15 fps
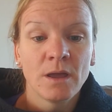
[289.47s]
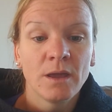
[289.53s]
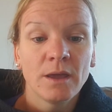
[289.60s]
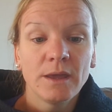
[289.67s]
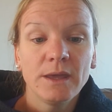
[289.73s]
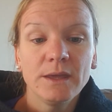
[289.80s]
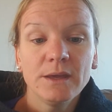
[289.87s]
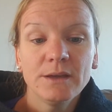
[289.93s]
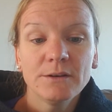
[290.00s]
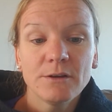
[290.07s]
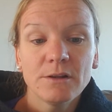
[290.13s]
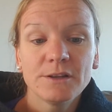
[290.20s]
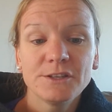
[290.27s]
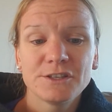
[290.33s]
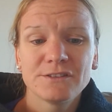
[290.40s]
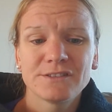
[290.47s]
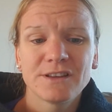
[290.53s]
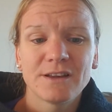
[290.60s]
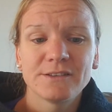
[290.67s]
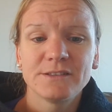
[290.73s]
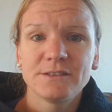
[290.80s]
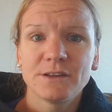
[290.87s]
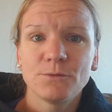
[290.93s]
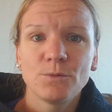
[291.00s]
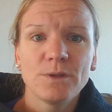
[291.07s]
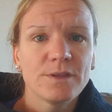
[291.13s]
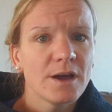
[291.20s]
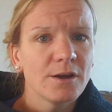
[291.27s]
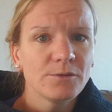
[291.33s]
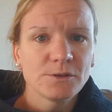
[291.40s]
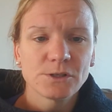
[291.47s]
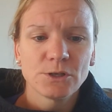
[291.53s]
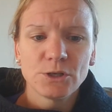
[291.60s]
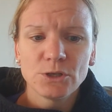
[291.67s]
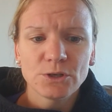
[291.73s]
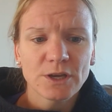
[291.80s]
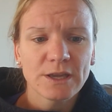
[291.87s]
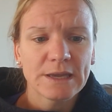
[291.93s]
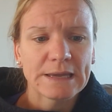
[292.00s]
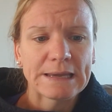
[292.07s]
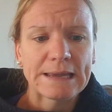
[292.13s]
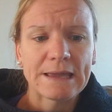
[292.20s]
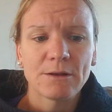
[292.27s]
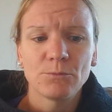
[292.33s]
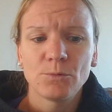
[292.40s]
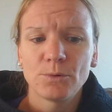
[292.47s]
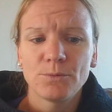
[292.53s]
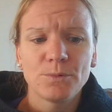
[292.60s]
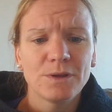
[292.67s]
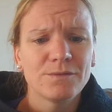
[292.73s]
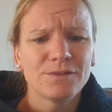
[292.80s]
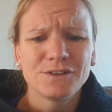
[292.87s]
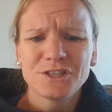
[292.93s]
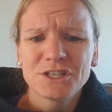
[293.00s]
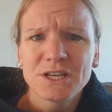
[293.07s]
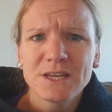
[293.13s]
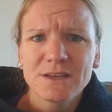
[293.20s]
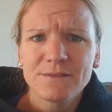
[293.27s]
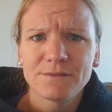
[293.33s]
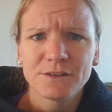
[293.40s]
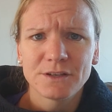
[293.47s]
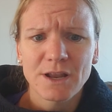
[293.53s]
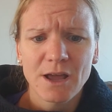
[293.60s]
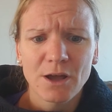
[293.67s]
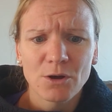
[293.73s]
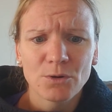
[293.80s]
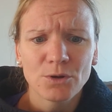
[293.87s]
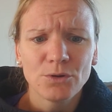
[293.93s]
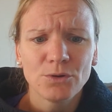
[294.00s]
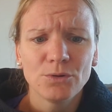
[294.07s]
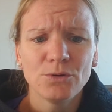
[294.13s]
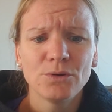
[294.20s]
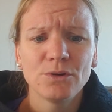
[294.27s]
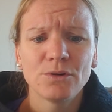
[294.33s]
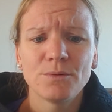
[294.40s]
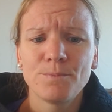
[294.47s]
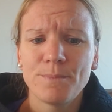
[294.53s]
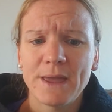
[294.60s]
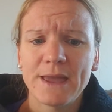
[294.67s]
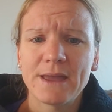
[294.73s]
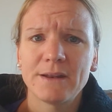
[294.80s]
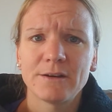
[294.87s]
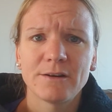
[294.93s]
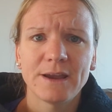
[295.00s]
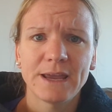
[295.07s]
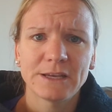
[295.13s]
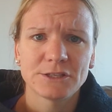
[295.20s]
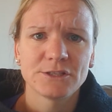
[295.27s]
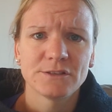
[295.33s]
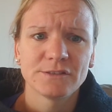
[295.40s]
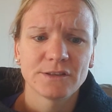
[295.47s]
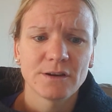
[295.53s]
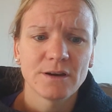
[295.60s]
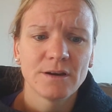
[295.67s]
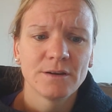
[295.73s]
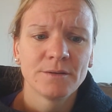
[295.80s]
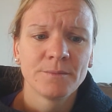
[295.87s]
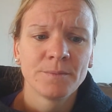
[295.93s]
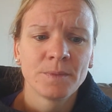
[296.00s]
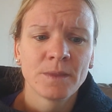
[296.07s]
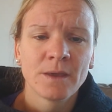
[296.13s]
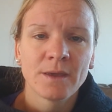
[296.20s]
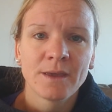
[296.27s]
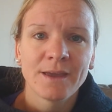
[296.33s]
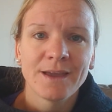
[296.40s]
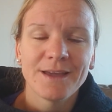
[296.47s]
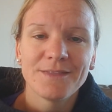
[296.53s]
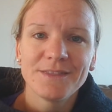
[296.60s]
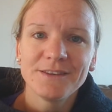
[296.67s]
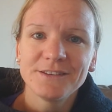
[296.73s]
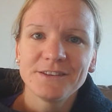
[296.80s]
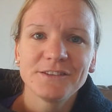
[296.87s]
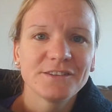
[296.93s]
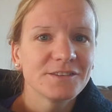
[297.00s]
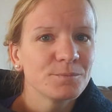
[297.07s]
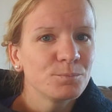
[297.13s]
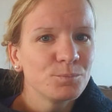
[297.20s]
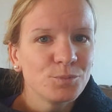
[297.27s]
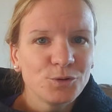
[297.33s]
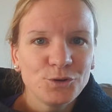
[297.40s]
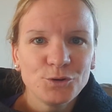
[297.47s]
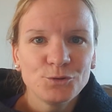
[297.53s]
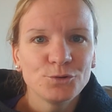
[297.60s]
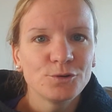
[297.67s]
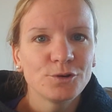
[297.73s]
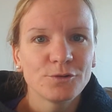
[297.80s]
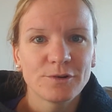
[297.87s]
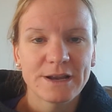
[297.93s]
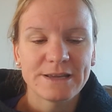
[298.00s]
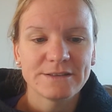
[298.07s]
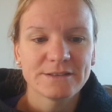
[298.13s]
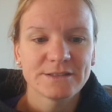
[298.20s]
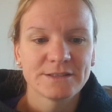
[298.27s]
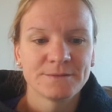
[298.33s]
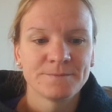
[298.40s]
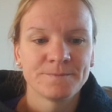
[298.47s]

He acknowledges us without looking at what we've achieved and how good or bad our actions are. And this is pure grace.